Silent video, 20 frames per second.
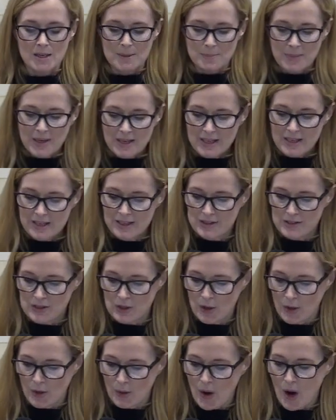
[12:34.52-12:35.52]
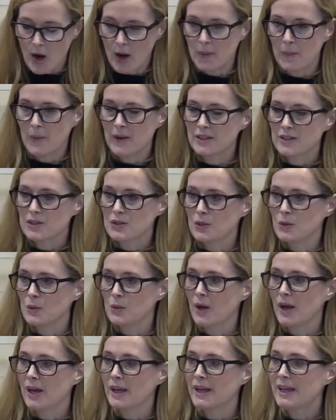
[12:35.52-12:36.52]
Many years ago, I went
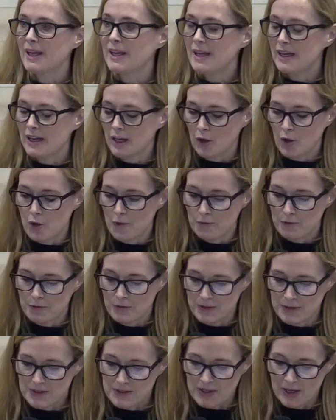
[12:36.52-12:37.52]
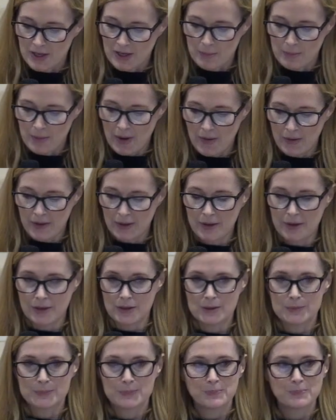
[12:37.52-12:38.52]
to a healing conference in America.
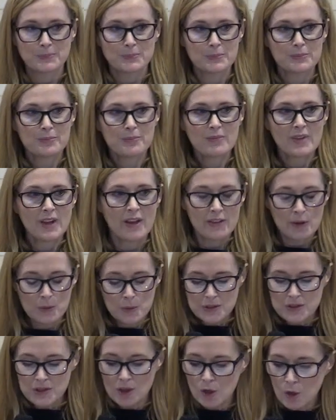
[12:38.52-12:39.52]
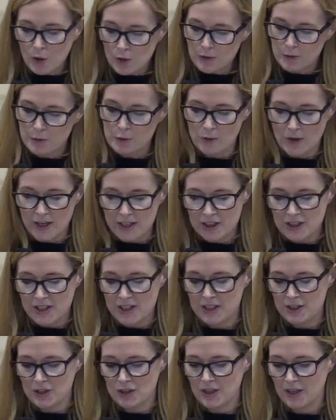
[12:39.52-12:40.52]
There was a lot of great
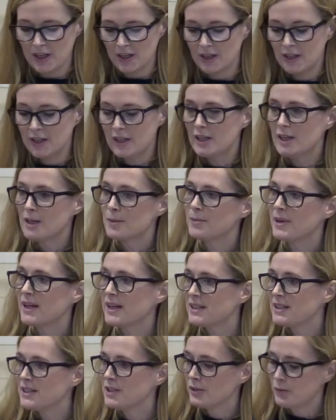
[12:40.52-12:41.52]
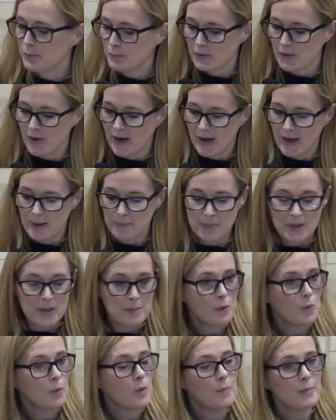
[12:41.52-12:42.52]
teaching, plenty of prayer,
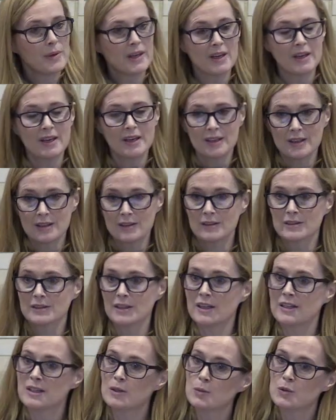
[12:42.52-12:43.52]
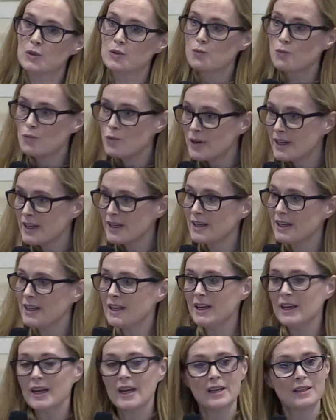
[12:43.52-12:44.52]
people were being healed, and it was
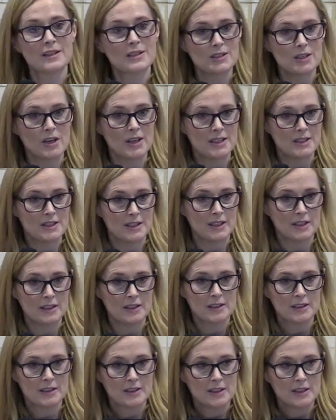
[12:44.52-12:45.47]
really exciting.